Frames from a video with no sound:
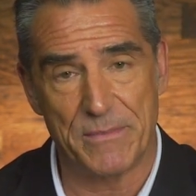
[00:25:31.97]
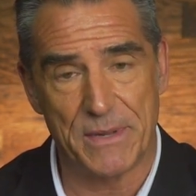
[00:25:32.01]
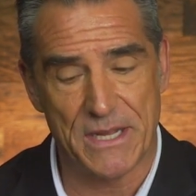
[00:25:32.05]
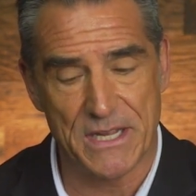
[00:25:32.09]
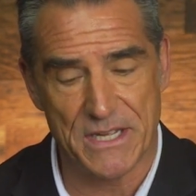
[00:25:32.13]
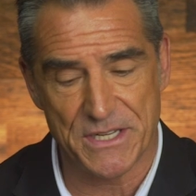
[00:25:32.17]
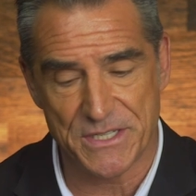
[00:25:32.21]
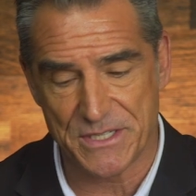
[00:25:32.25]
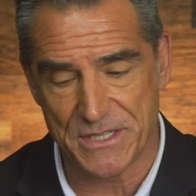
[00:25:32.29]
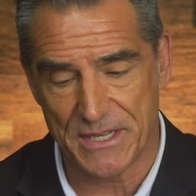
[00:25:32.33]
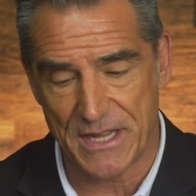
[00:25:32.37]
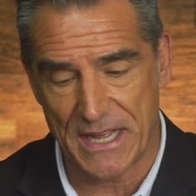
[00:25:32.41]

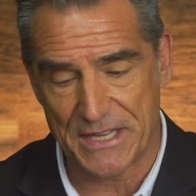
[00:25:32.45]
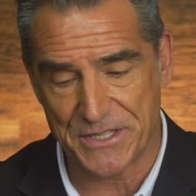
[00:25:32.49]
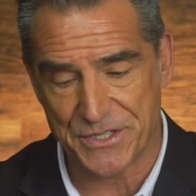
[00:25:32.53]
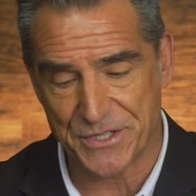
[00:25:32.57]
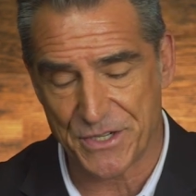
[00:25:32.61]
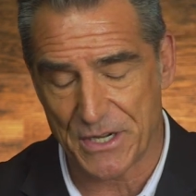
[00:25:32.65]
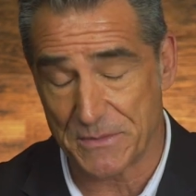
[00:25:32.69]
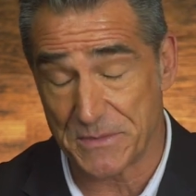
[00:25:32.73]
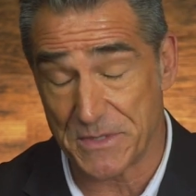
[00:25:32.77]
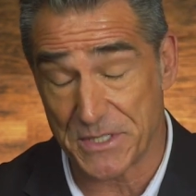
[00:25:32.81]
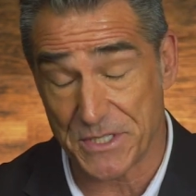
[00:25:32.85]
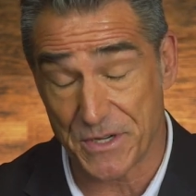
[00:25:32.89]
Because at
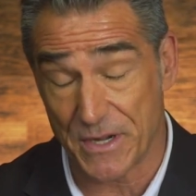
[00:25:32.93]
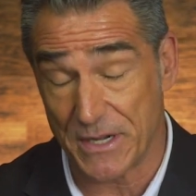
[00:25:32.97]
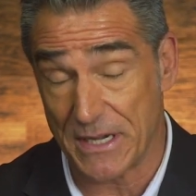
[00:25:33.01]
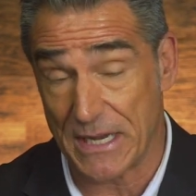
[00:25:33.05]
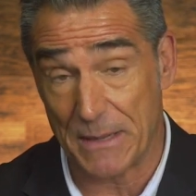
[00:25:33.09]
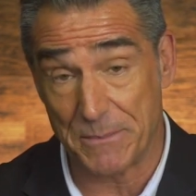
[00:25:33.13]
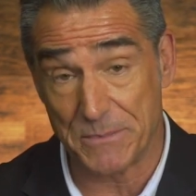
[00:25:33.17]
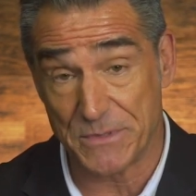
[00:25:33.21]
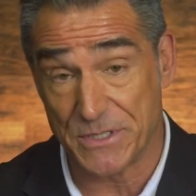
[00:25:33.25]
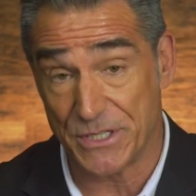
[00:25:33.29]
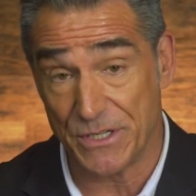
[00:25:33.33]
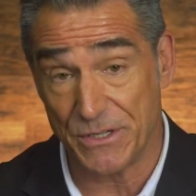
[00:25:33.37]
Script to Screen
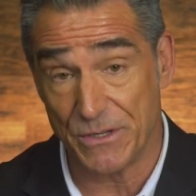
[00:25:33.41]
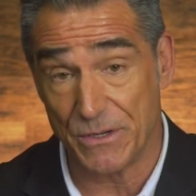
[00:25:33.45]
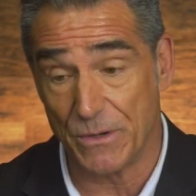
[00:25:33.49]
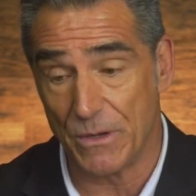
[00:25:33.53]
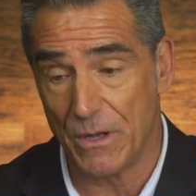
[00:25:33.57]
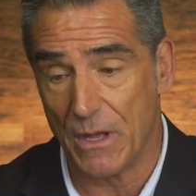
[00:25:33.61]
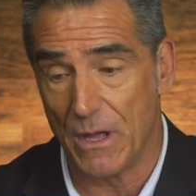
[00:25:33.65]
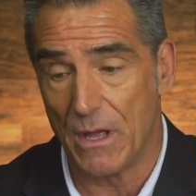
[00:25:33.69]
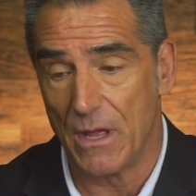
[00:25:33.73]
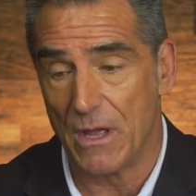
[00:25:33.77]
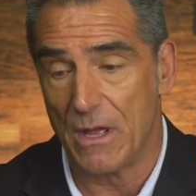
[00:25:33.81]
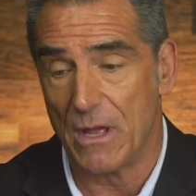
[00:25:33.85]
M2,
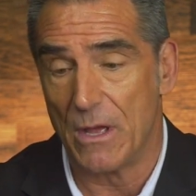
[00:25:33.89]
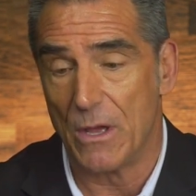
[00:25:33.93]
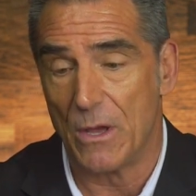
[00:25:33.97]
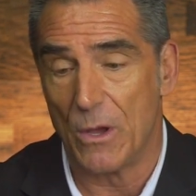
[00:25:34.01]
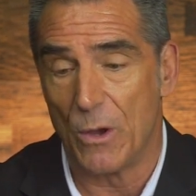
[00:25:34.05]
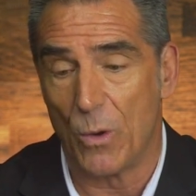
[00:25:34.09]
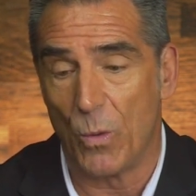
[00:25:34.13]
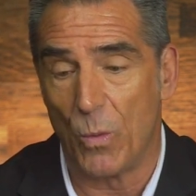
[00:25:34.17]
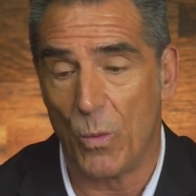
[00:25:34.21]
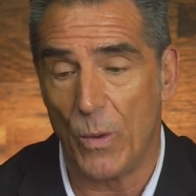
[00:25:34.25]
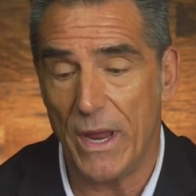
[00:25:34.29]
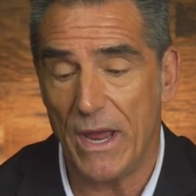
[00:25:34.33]

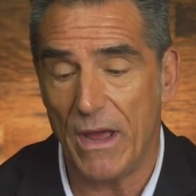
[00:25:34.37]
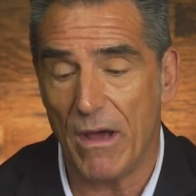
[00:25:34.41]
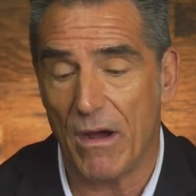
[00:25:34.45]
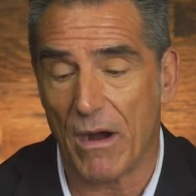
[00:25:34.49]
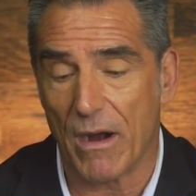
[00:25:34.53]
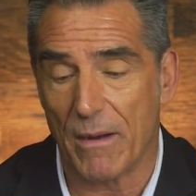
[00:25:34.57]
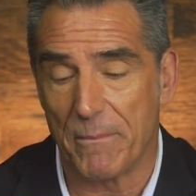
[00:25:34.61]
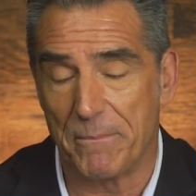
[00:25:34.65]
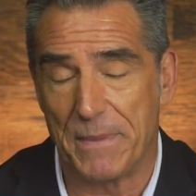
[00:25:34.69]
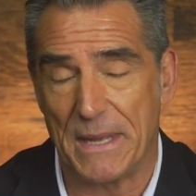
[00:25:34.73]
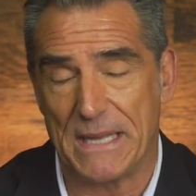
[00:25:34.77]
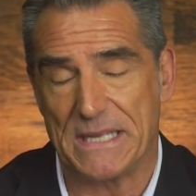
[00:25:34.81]
we
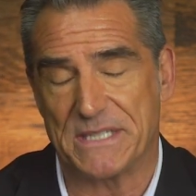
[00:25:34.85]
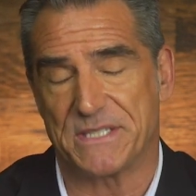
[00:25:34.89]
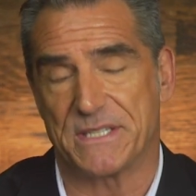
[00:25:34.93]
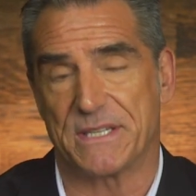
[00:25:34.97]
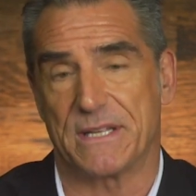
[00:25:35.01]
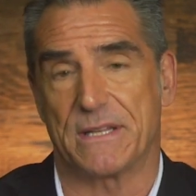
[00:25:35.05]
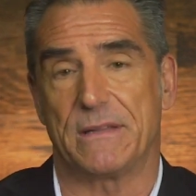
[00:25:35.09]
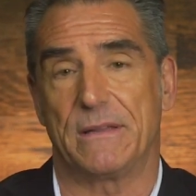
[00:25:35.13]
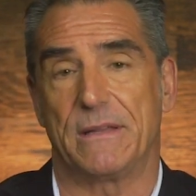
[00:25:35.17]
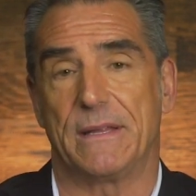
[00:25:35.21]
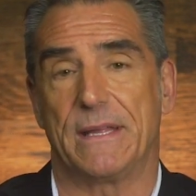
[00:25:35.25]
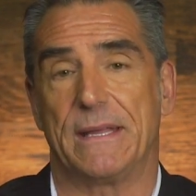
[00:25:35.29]
are
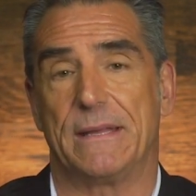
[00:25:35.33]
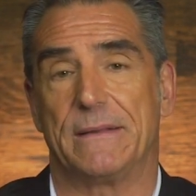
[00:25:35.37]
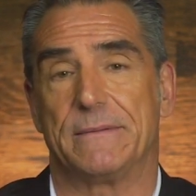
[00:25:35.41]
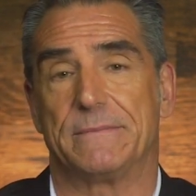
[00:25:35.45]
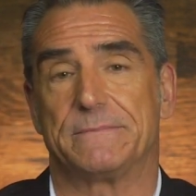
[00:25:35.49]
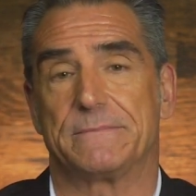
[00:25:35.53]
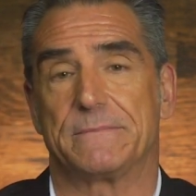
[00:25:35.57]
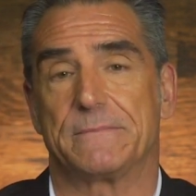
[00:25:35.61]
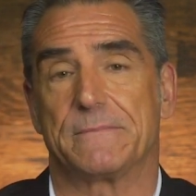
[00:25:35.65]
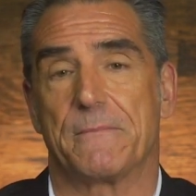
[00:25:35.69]
basically